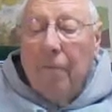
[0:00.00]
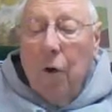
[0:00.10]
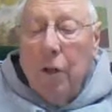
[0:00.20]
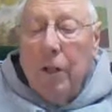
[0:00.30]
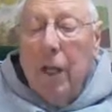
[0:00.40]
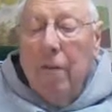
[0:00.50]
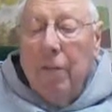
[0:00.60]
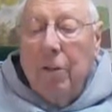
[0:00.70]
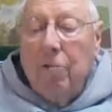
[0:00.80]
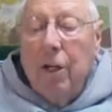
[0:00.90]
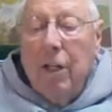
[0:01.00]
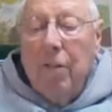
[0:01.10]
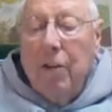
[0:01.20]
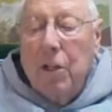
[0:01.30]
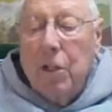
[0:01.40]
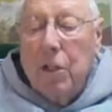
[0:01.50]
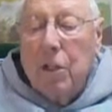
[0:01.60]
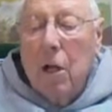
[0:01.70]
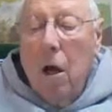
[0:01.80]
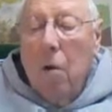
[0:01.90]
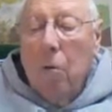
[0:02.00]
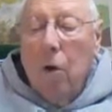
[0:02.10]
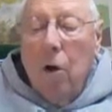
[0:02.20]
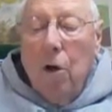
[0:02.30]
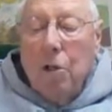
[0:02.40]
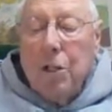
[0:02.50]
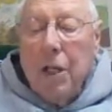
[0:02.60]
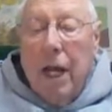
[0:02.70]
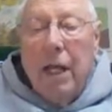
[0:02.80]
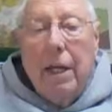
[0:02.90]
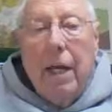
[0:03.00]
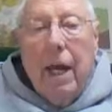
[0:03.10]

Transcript: 4th Infantry divisions were all sent